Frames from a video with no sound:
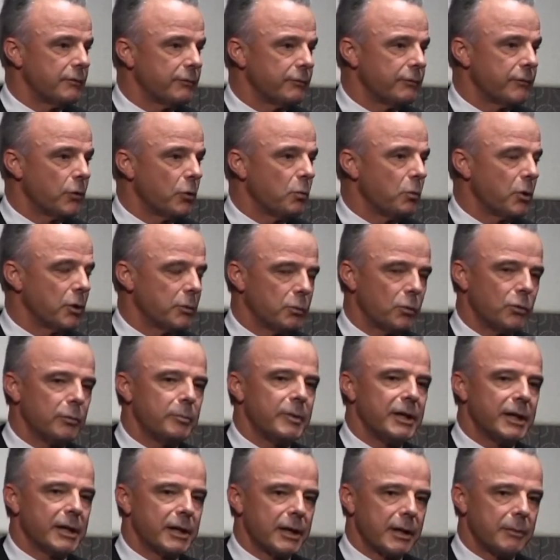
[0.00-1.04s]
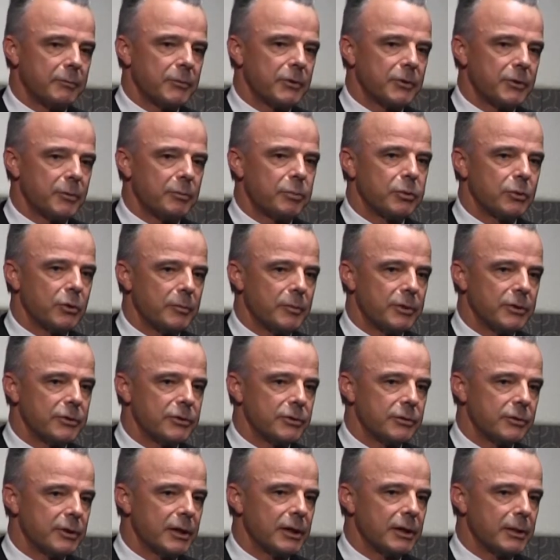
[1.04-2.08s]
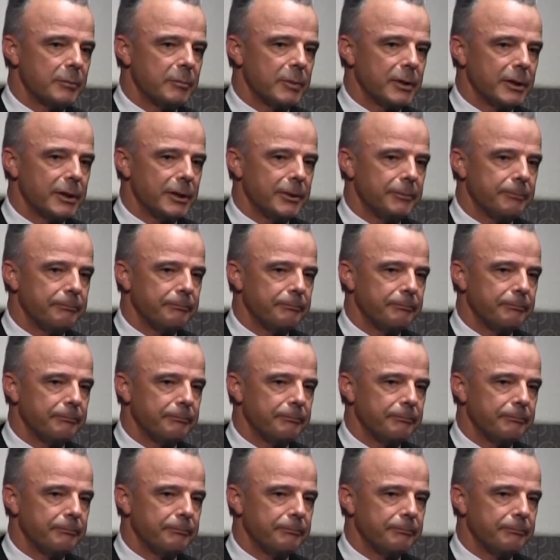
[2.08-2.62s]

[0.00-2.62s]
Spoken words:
for what would become the deployment to Gallipoli.